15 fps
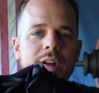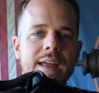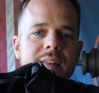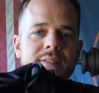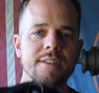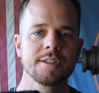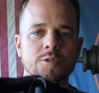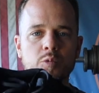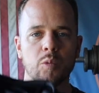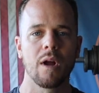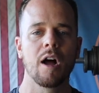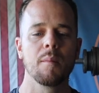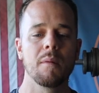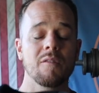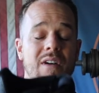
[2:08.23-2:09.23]
you're in this
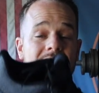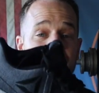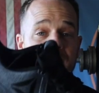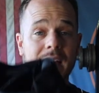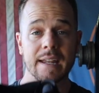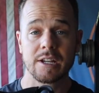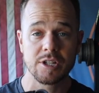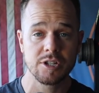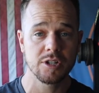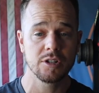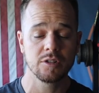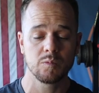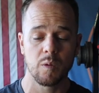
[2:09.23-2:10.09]
realm of athletic shoe,